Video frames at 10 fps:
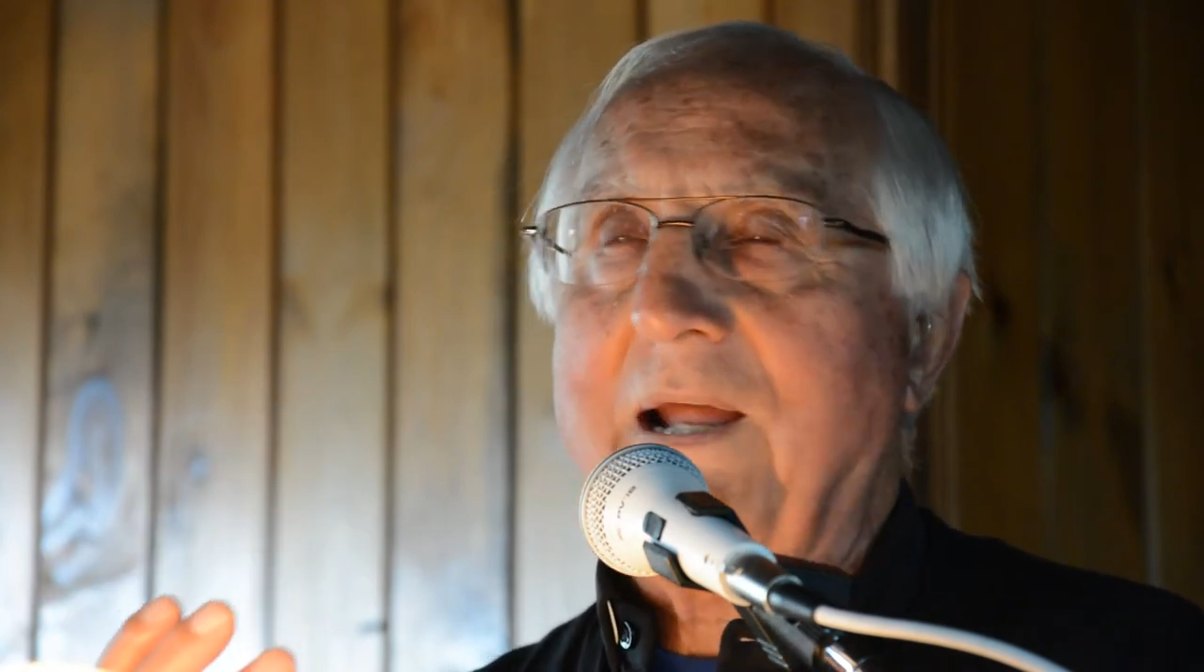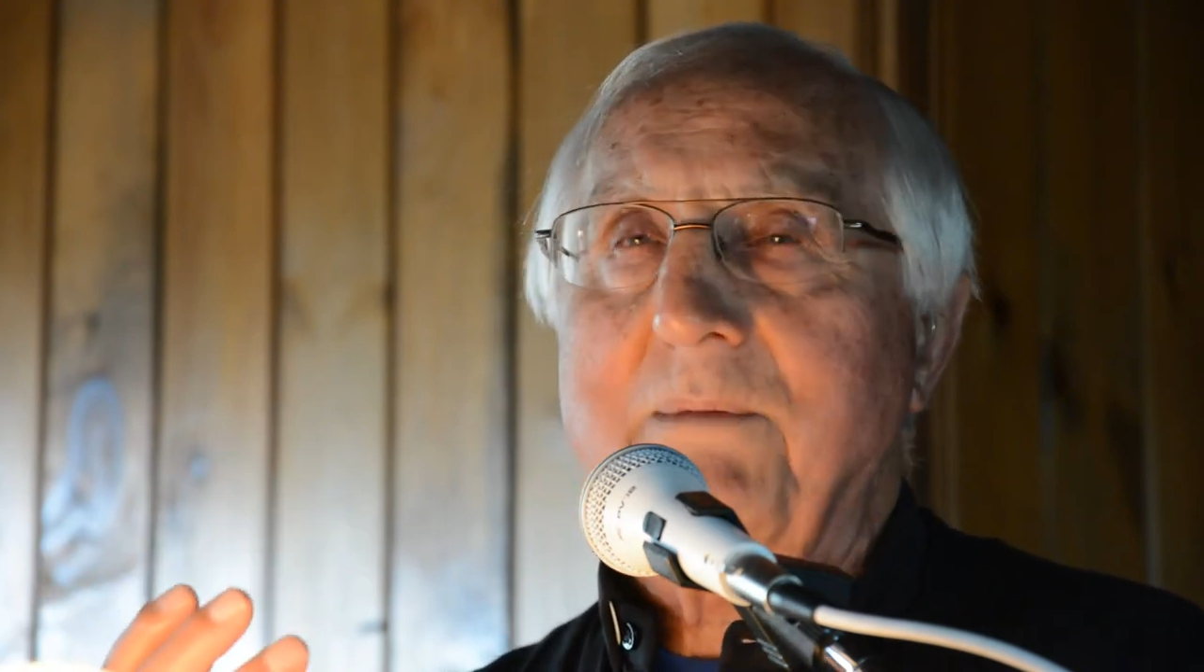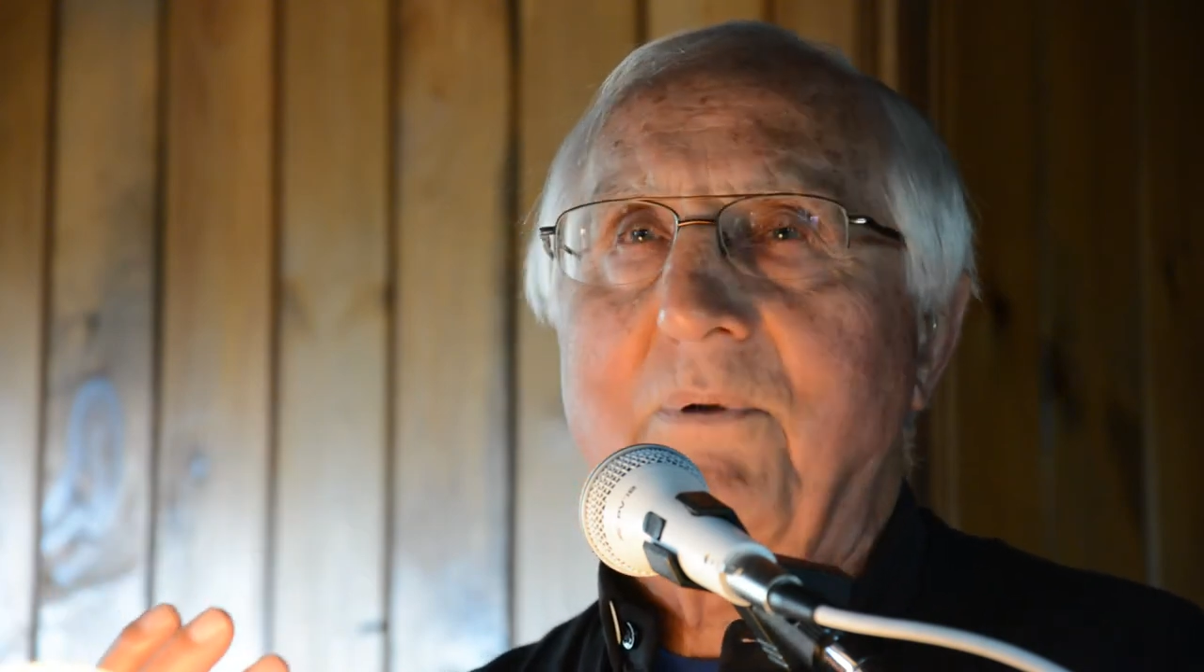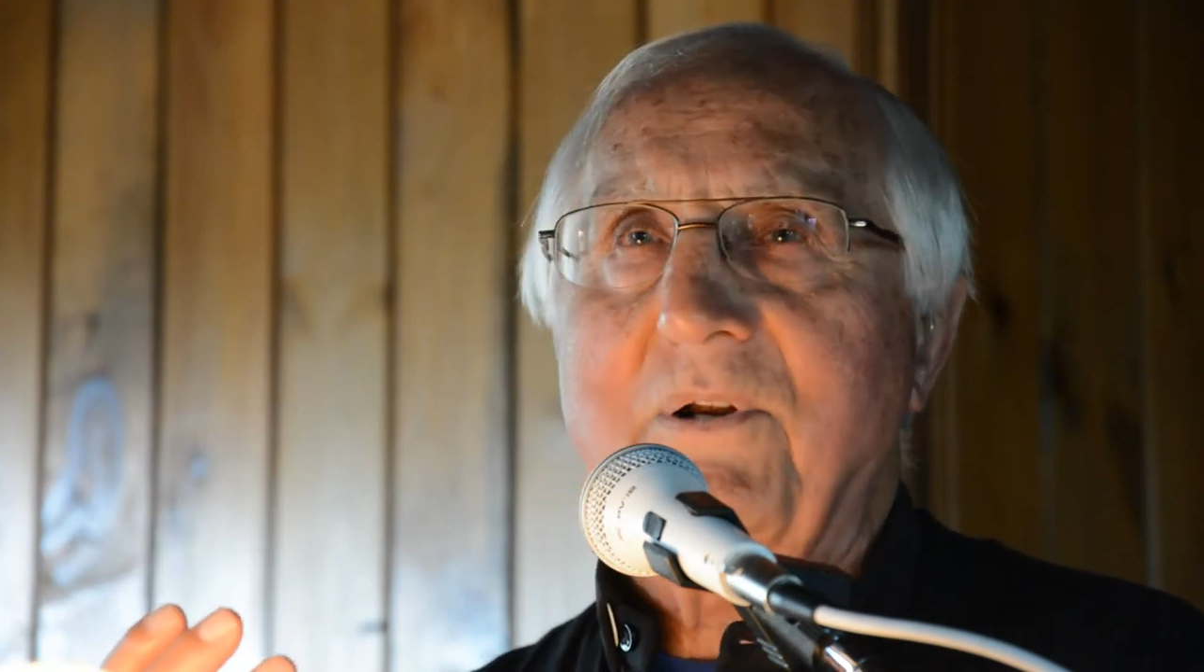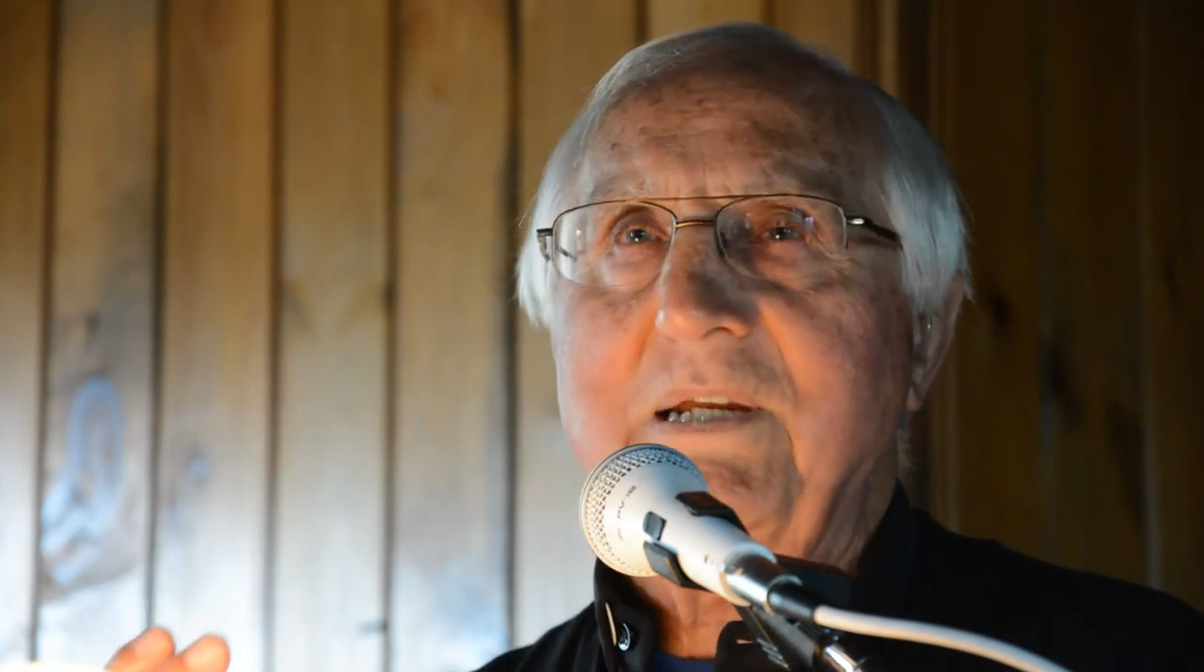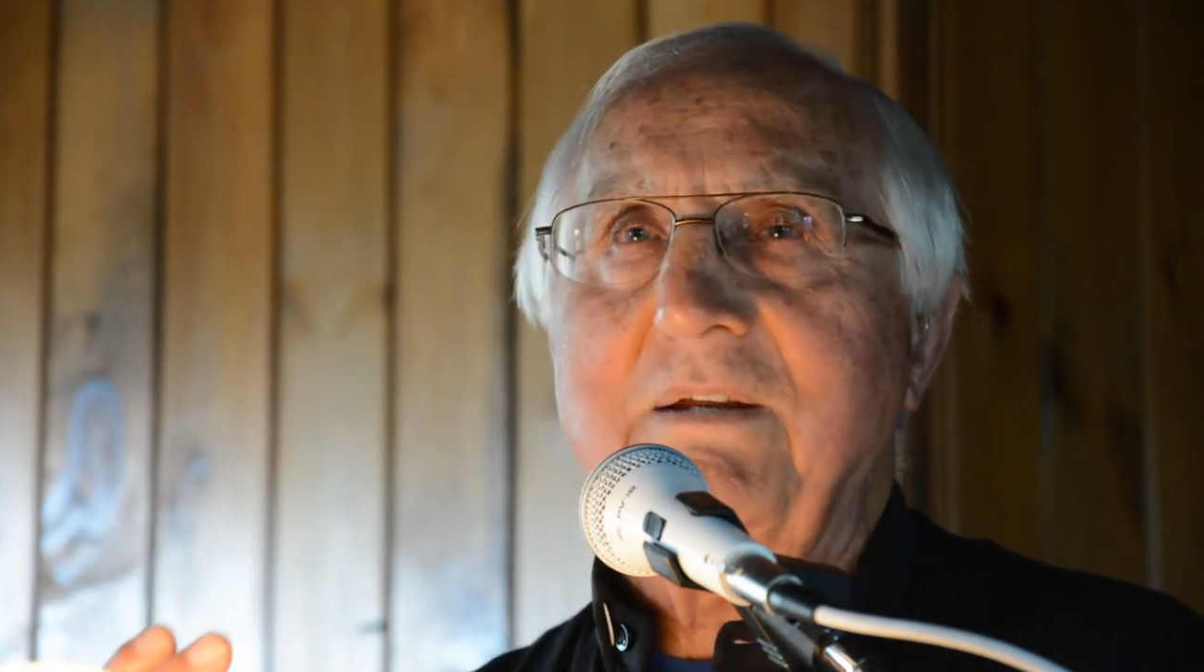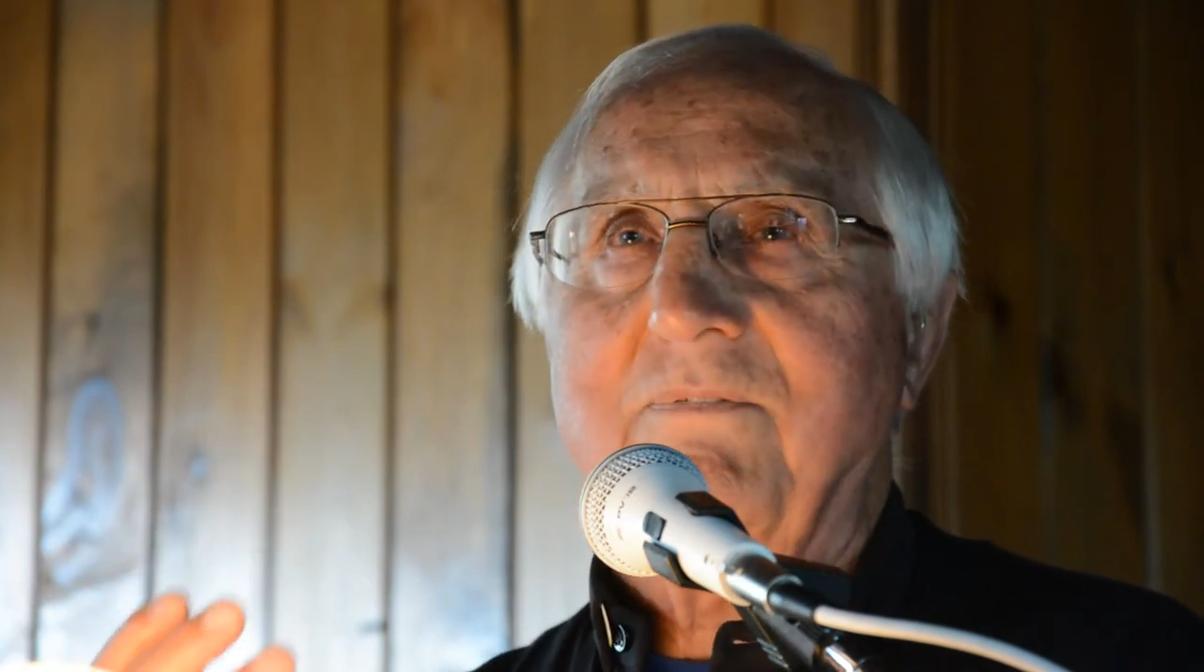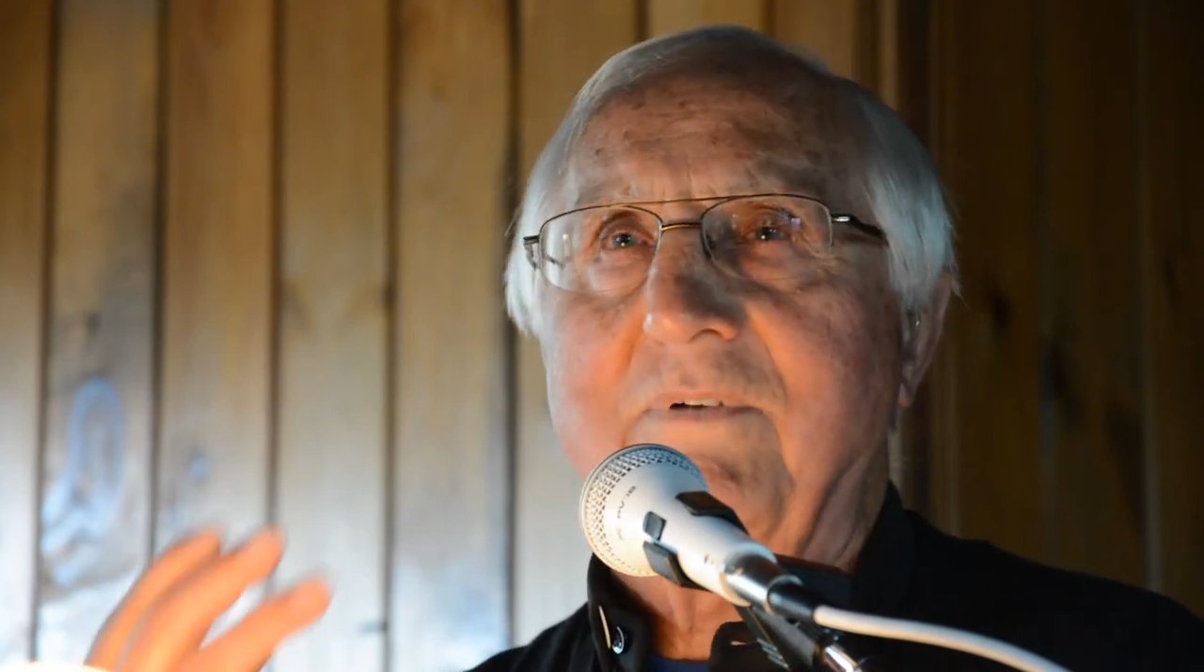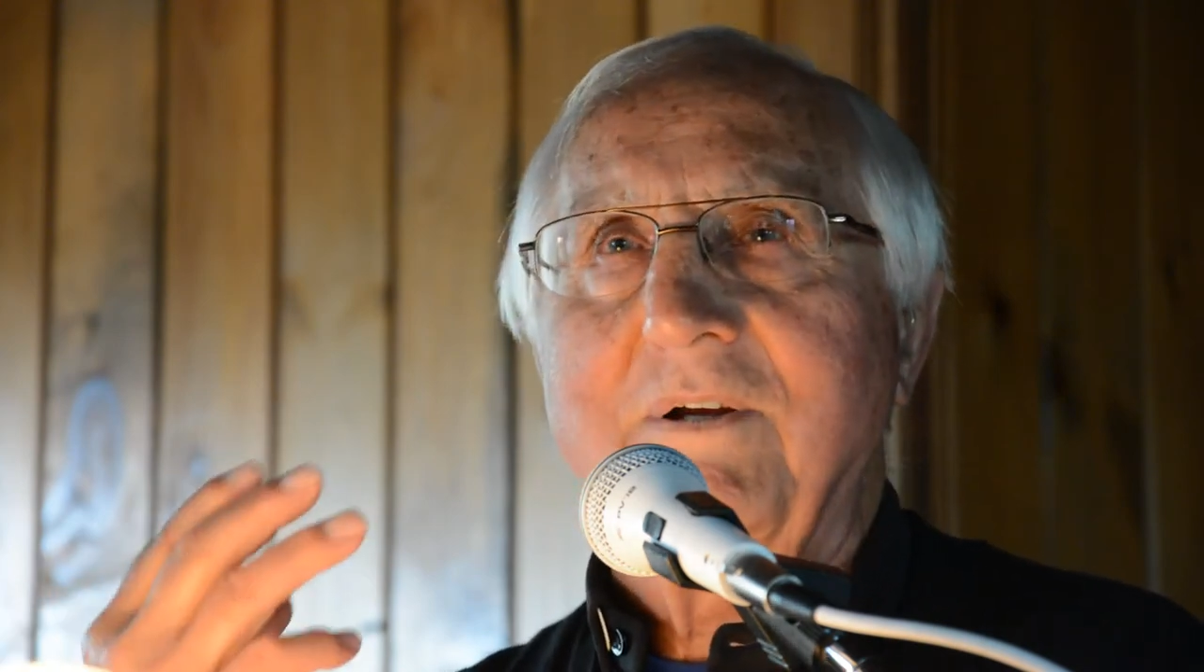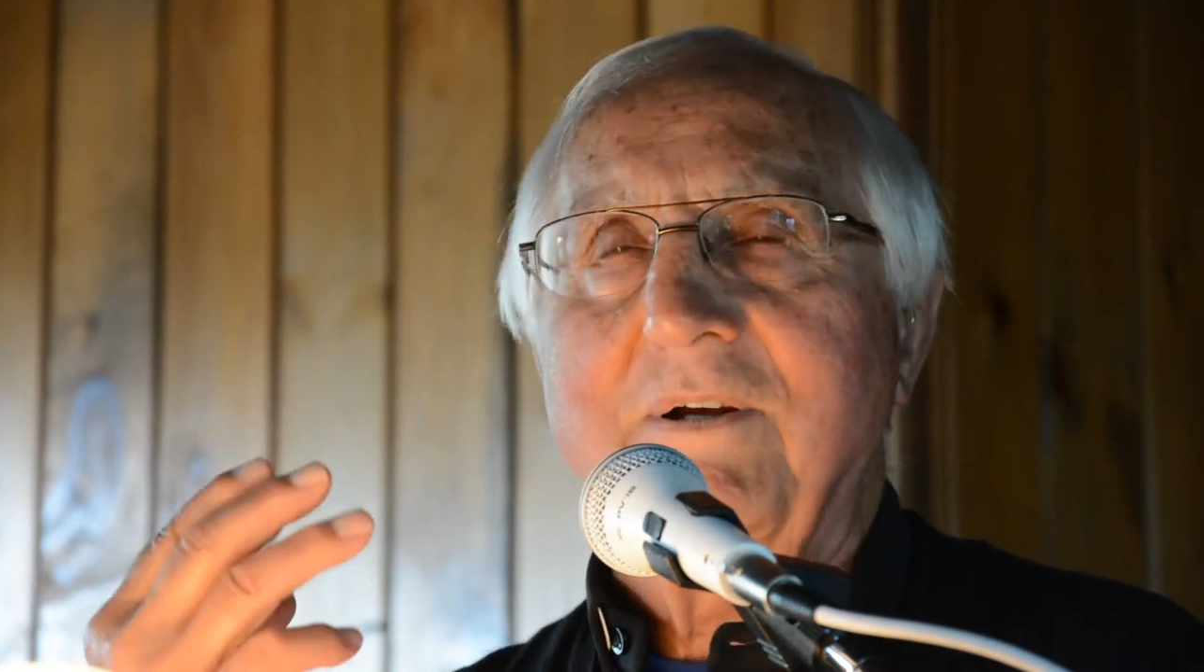I believe,